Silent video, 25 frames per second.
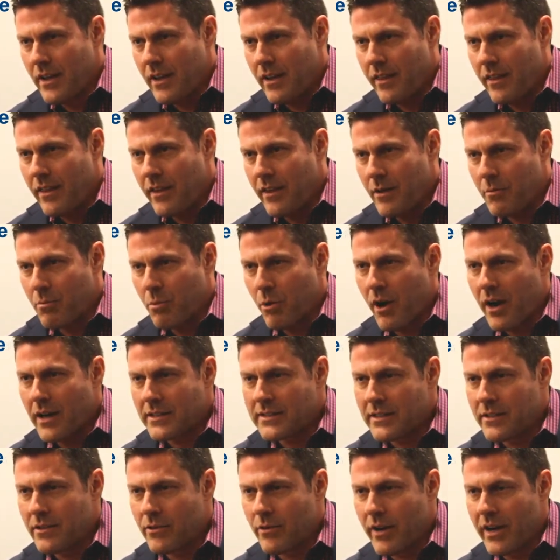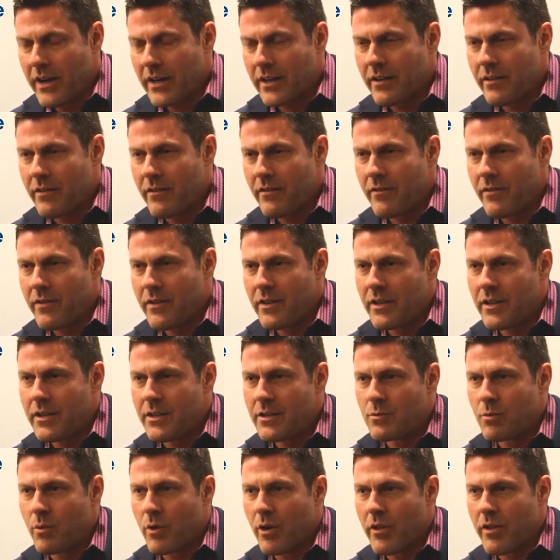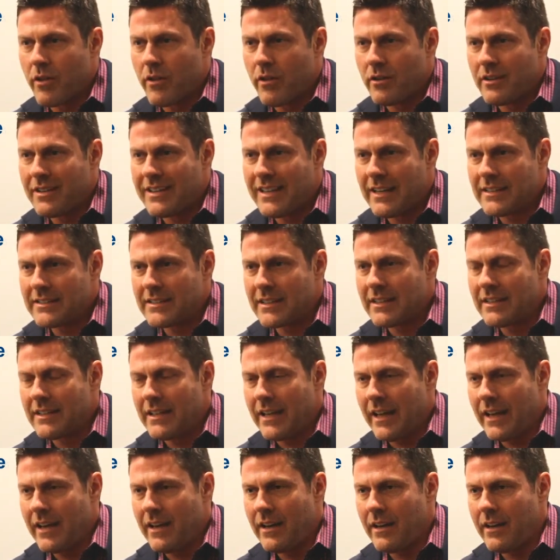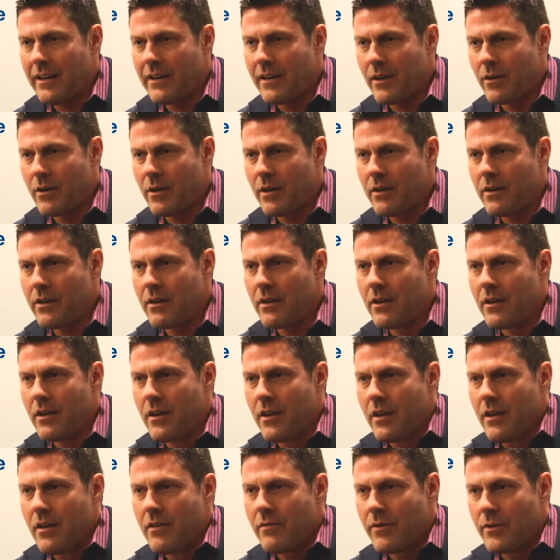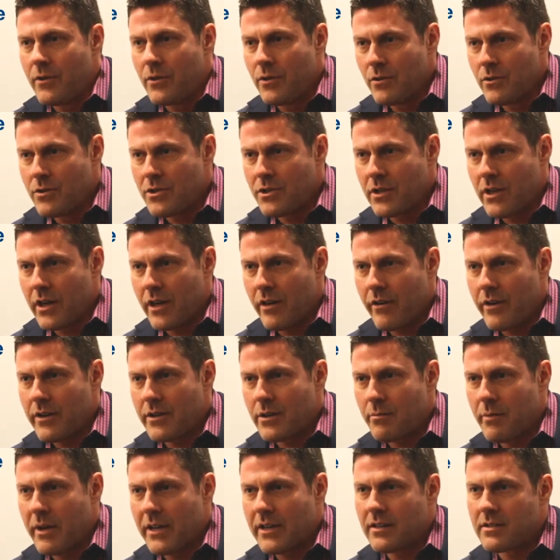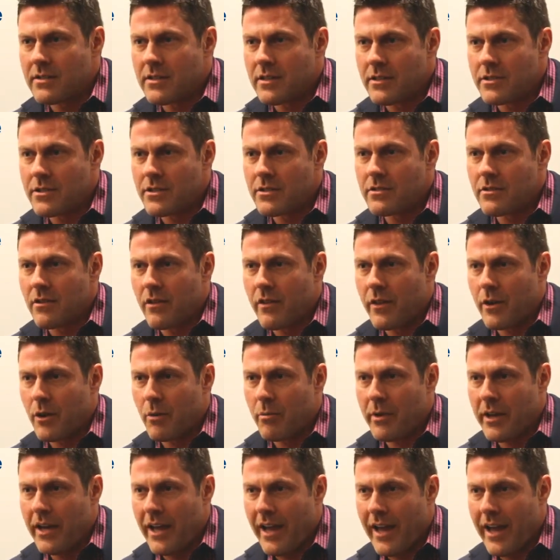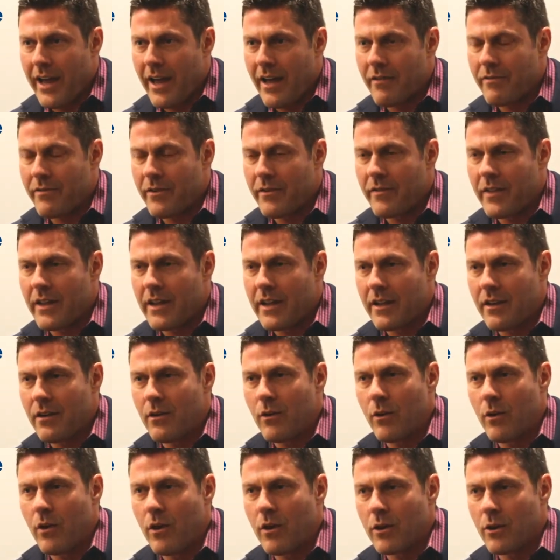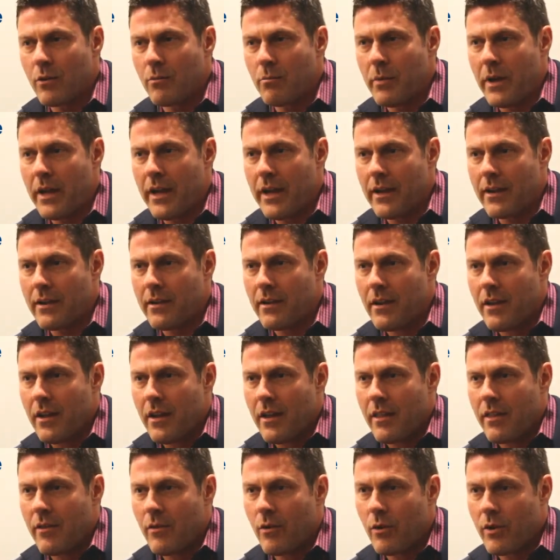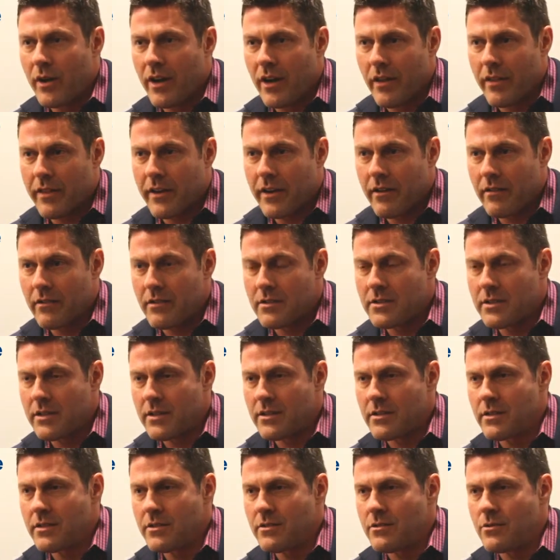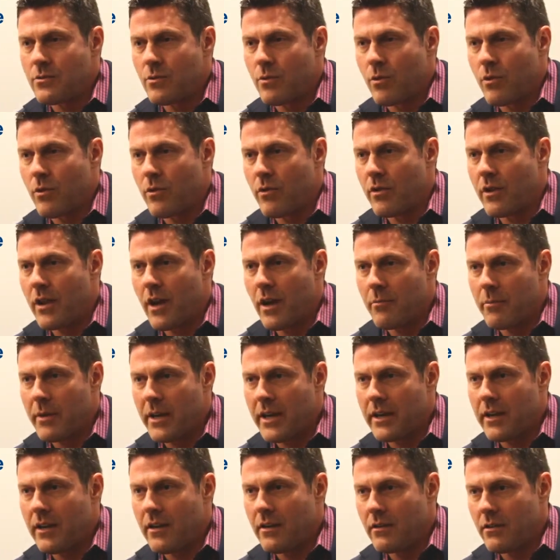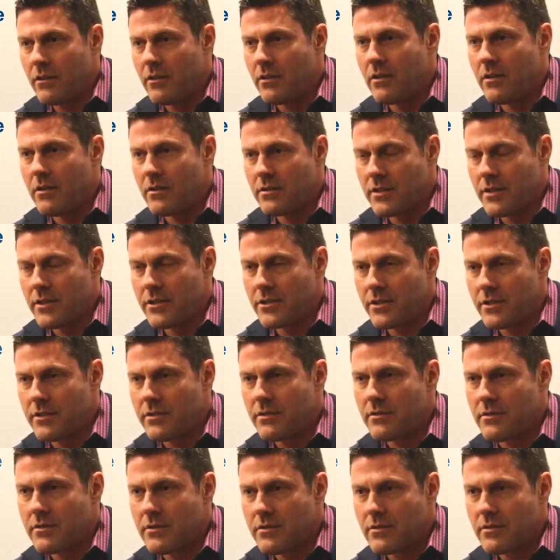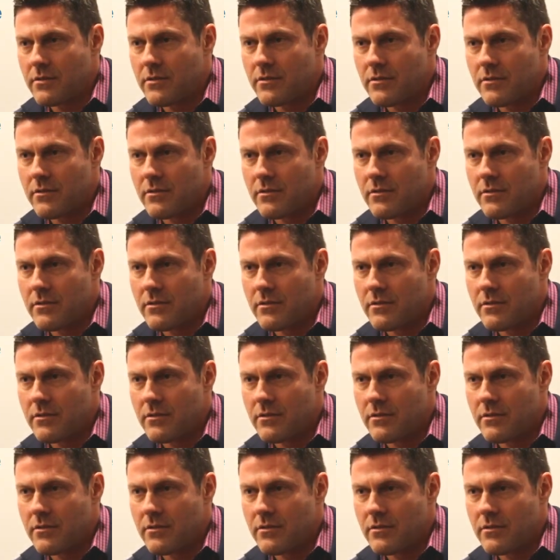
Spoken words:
The proxy directive is where they're designating a fiduciary to make decisions on their behalf if they can no longer make their own healthcare decisions or they're not making good decisions.